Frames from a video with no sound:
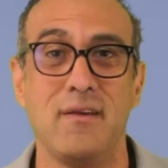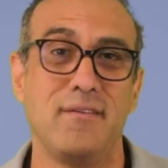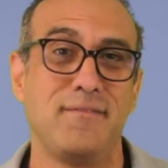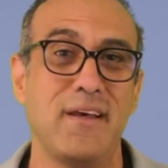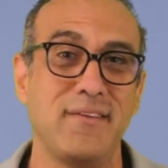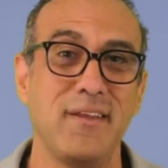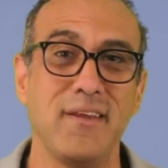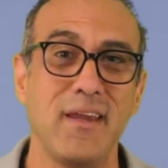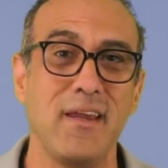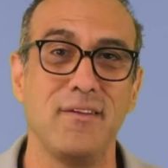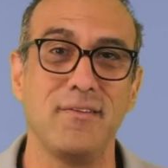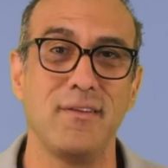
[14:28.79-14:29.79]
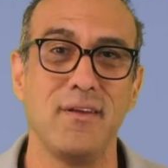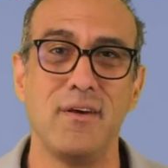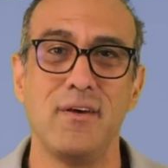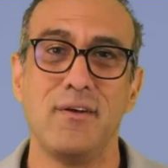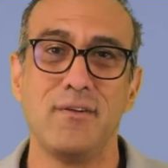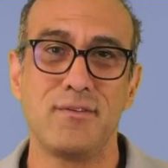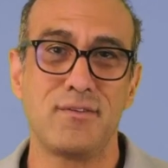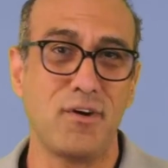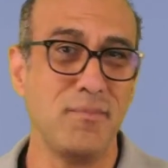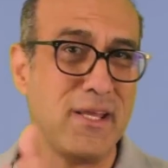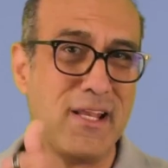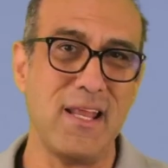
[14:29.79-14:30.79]
If that's the case,
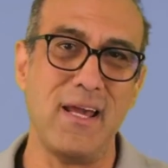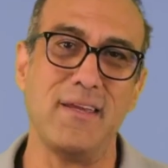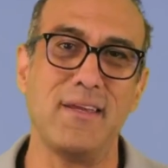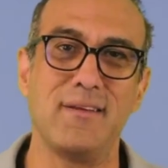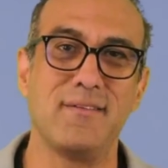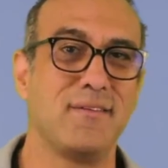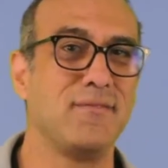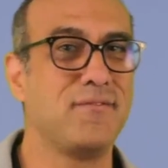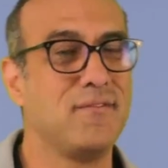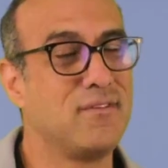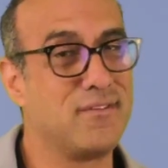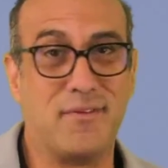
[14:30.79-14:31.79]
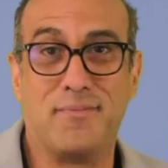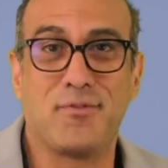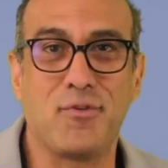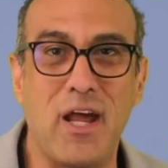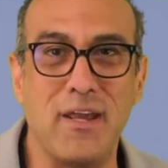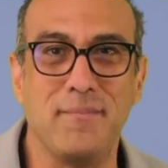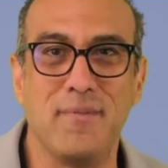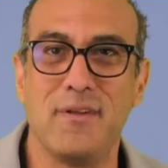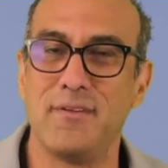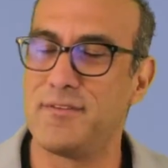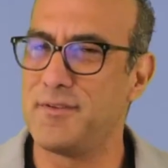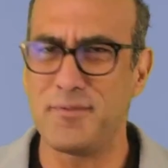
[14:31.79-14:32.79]
throw me a like and subscribe.
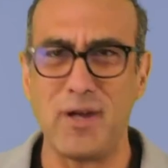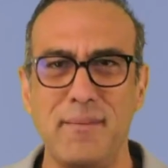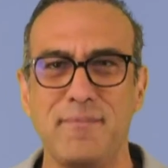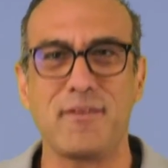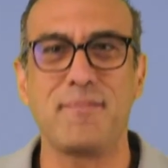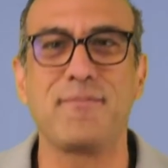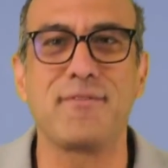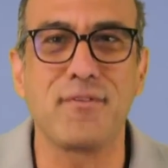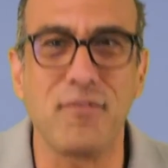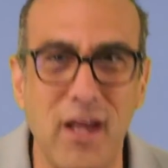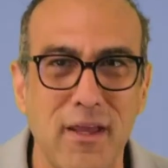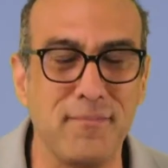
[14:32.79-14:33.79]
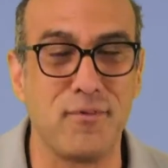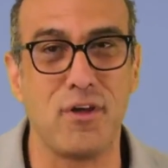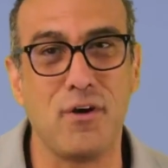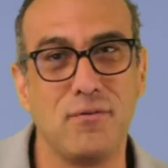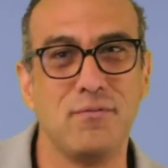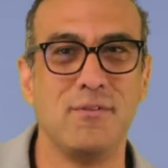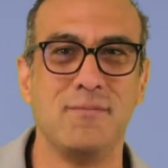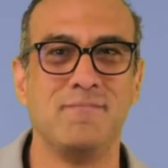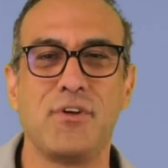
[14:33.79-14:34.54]
Subscribe, yo.